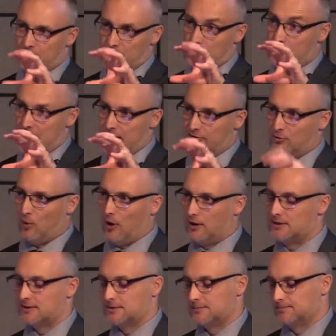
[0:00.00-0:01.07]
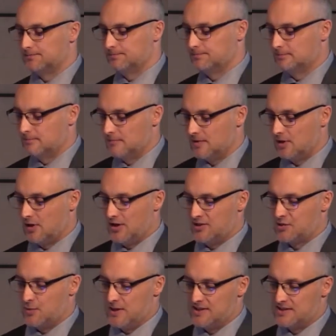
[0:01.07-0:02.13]
is in the behavior box. The
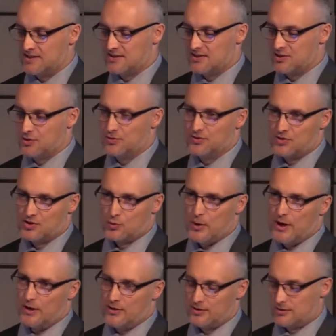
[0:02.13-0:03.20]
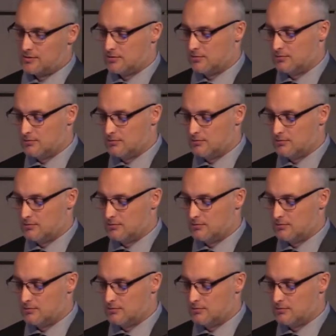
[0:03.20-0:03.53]
consequence is the student swears.